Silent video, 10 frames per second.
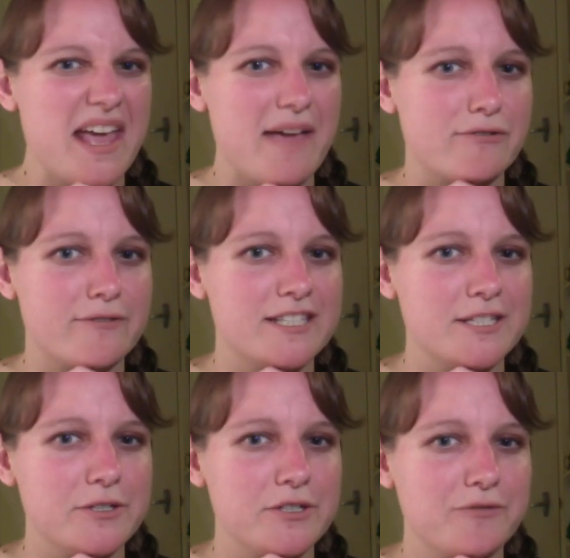have a
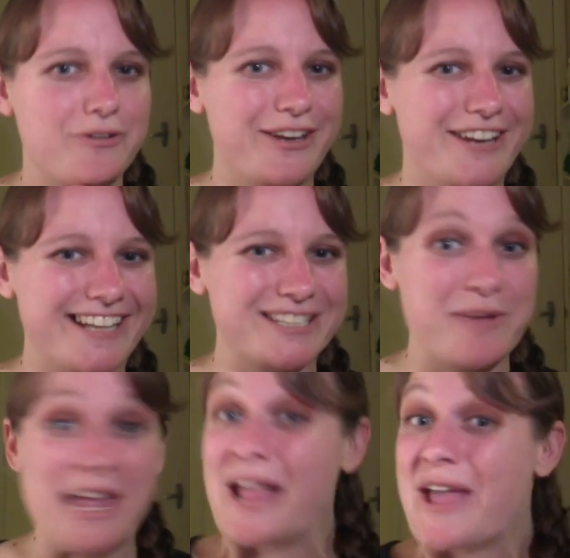resolution for you next
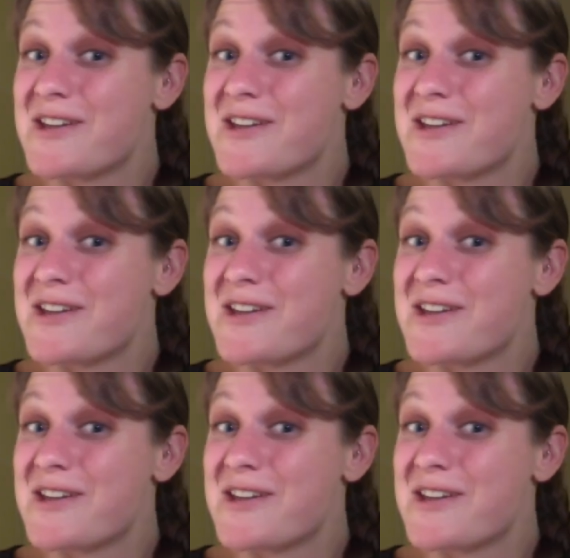week.